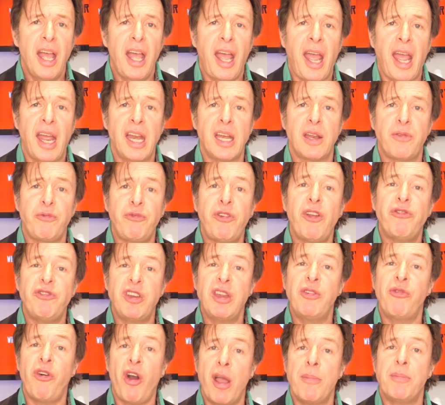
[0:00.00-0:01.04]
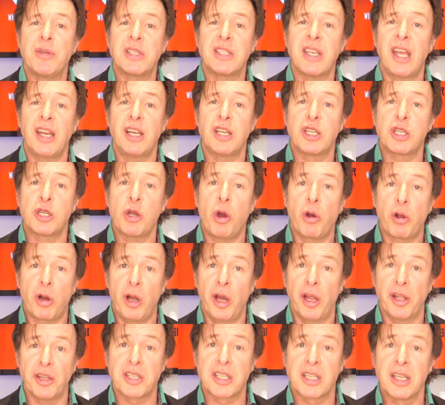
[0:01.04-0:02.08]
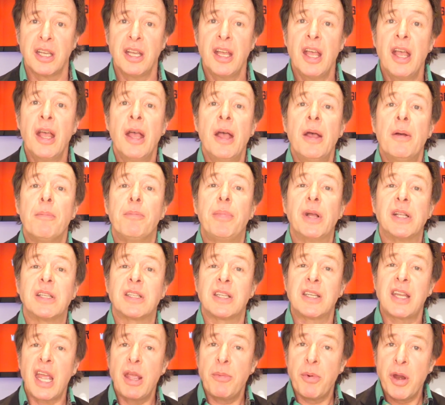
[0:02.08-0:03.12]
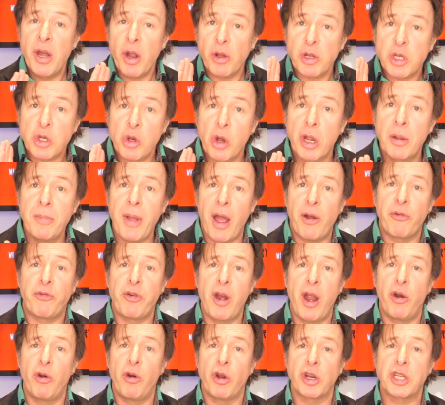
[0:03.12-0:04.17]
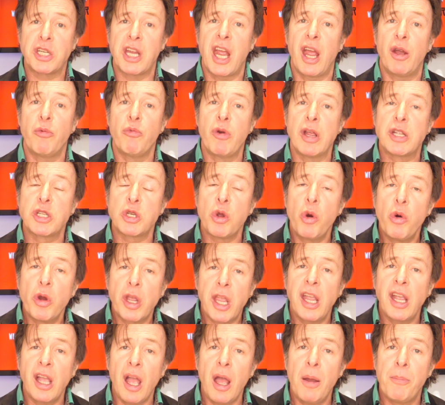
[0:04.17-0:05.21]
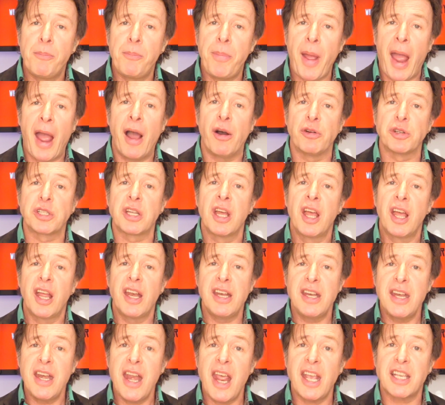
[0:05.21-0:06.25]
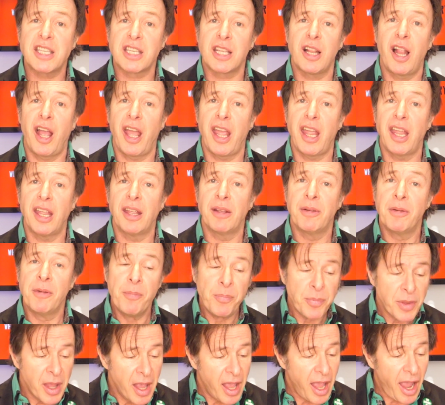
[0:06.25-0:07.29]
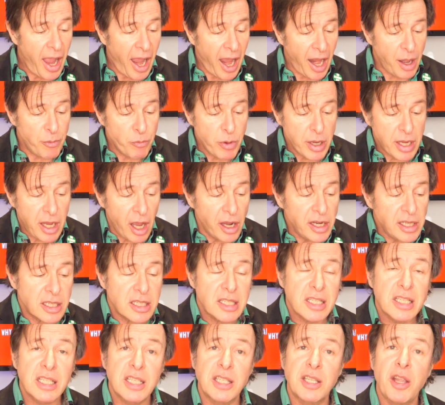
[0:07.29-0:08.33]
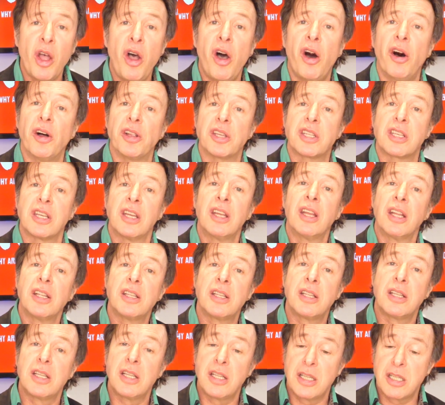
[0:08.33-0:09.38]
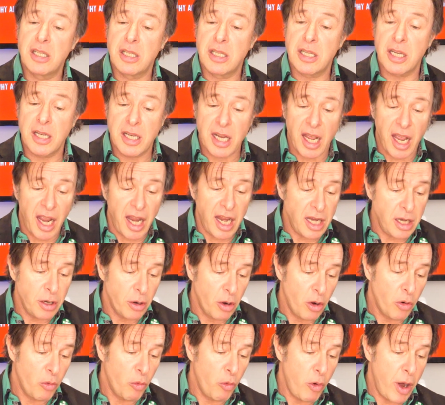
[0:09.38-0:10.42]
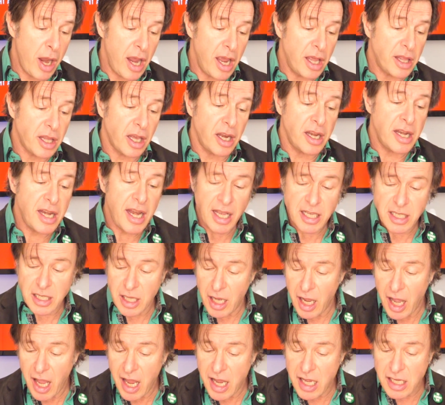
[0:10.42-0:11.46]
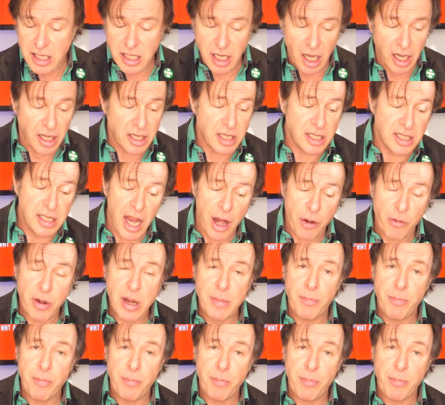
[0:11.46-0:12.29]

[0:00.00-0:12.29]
and 55% chocolates. But today we're not talking about Ferrero Rocher, we're talking about Nestle. And we're going to start today with Nestle's dairy